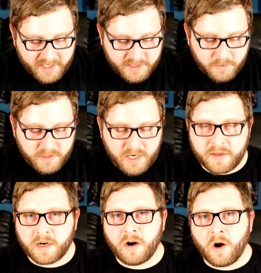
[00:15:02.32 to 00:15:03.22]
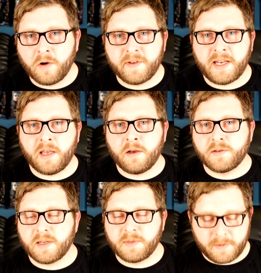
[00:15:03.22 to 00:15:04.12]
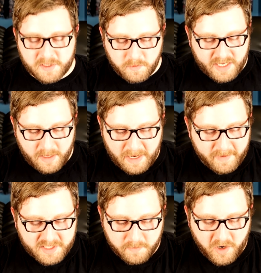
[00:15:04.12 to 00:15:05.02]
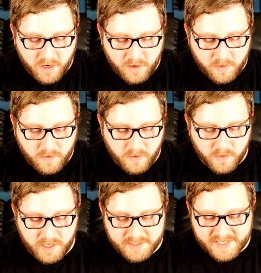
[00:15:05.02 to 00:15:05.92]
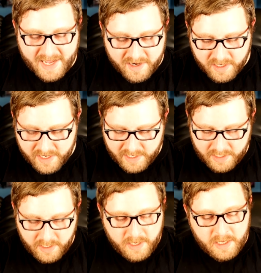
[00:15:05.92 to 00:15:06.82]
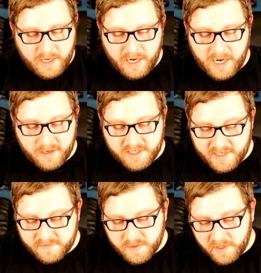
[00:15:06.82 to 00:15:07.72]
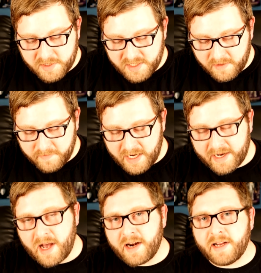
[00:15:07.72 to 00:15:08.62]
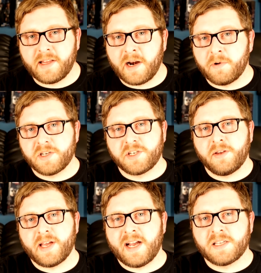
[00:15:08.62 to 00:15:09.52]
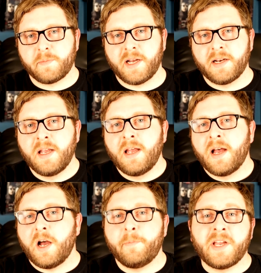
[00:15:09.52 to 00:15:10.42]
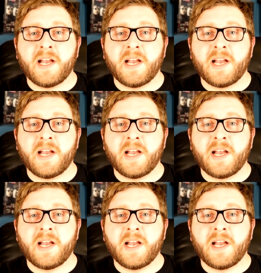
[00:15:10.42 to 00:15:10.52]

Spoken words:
going to do another haul video sometime this weekend, maybe tomorrow or on Saturday, because I have some other stuff that I got in that I want to show you guys. But I hope you